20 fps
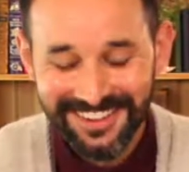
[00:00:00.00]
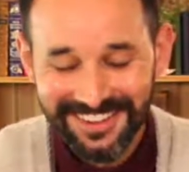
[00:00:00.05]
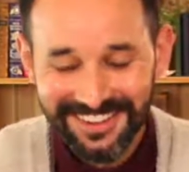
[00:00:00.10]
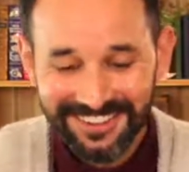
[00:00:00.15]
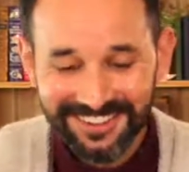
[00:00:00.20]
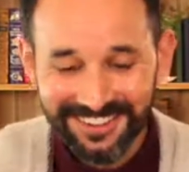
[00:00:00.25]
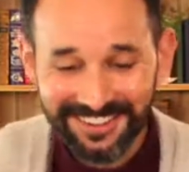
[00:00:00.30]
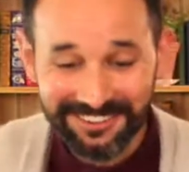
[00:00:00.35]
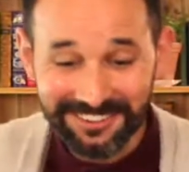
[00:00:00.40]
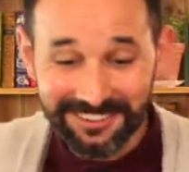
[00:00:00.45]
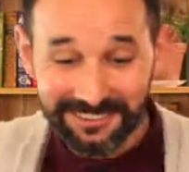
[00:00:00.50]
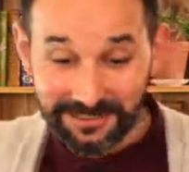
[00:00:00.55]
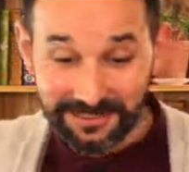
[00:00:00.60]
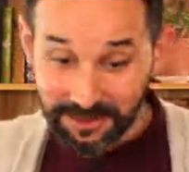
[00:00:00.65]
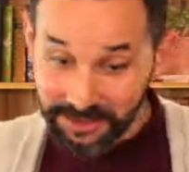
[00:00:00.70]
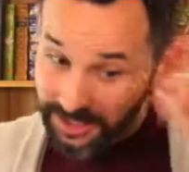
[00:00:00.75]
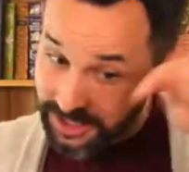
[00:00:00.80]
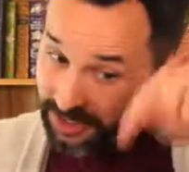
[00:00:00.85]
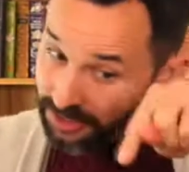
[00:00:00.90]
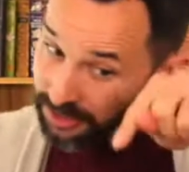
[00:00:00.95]
So I've
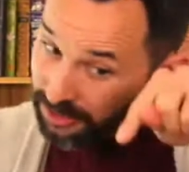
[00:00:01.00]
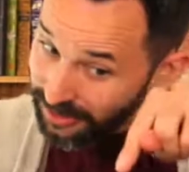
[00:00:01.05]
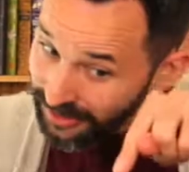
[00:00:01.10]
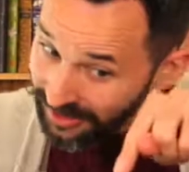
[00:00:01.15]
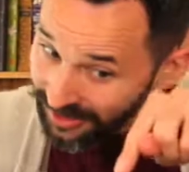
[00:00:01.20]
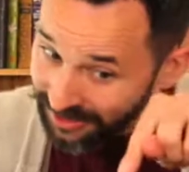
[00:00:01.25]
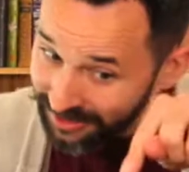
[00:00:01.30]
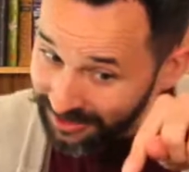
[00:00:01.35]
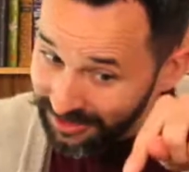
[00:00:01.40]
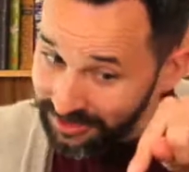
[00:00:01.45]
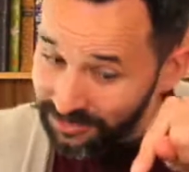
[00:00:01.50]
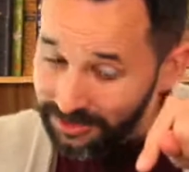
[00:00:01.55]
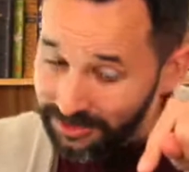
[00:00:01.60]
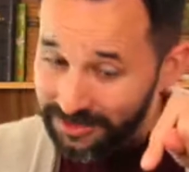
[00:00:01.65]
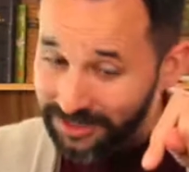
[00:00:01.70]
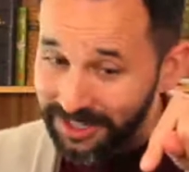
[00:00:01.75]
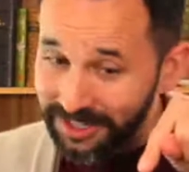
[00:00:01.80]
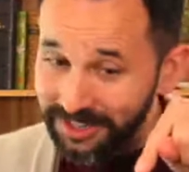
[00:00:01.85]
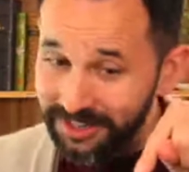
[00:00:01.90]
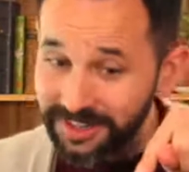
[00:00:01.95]
got you here if you're
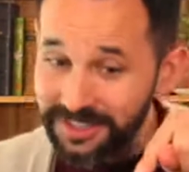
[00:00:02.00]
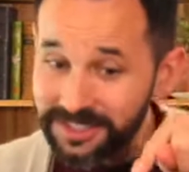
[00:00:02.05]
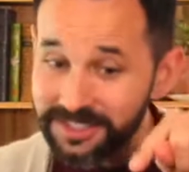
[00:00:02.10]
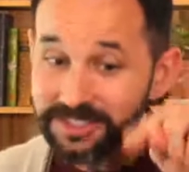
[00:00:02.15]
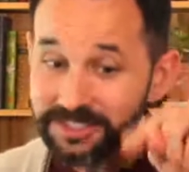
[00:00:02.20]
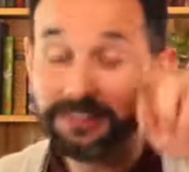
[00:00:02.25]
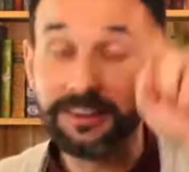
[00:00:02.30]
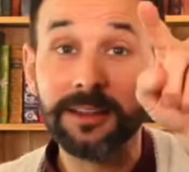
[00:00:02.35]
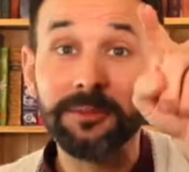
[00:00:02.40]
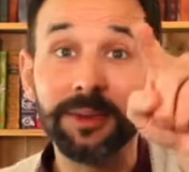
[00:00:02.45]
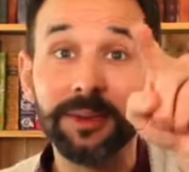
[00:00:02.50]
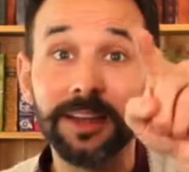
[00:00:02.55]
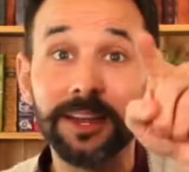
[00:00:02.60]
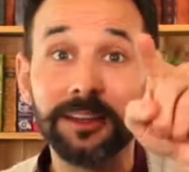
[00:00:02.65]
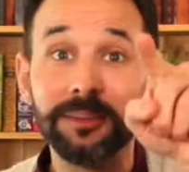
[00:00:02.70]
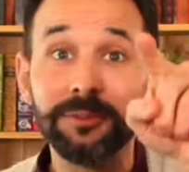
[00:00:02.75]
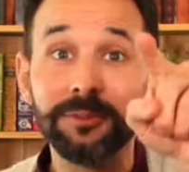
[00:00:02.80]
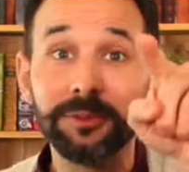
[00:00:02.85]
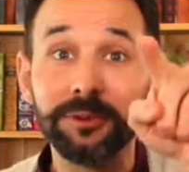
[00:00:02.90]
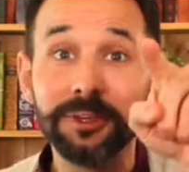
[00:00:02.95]
looking on Instagram, and
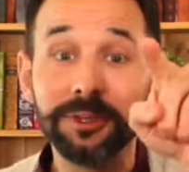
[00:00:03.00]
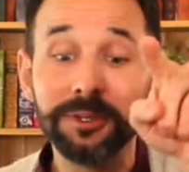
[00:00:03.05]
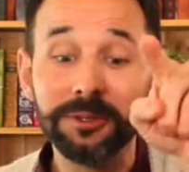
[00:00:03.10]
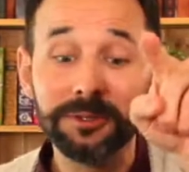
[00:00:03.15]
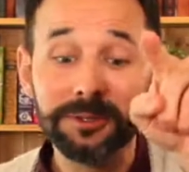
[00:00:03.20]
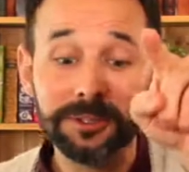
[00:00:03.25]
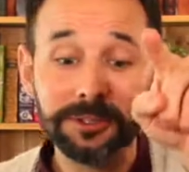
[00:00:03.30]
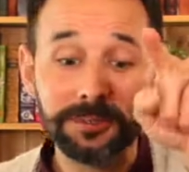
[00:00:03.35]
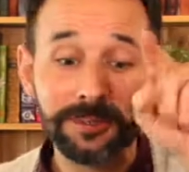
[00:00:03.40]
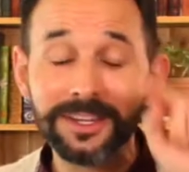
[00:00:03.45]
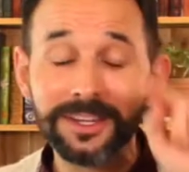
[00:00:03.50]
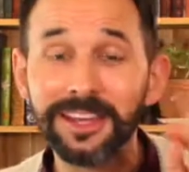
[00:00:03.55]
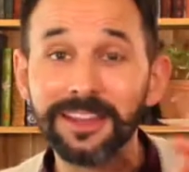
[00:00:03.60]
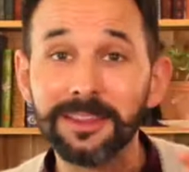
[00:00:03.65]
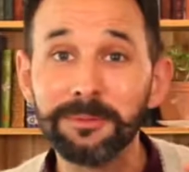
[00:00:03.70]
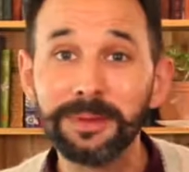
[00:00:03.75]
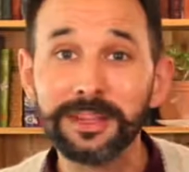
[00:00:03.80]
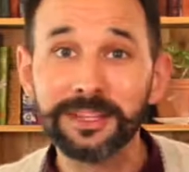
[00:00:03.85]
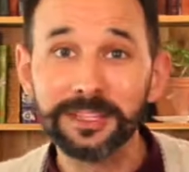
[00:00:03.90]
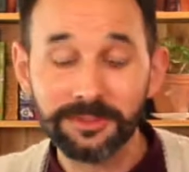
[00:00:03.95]
if you're on YouTube, you get the
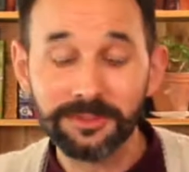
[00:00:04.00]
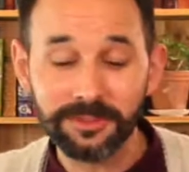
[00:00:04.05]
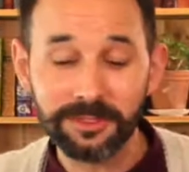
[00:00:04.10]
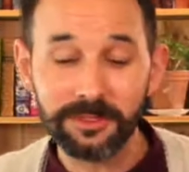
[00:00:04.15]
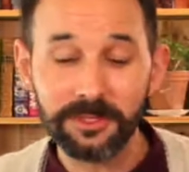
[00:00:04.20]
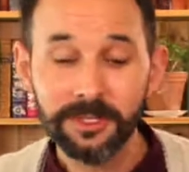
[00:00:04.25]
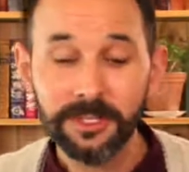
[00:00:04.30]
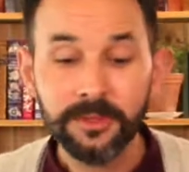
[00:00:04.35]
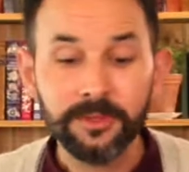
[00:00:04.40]
better view.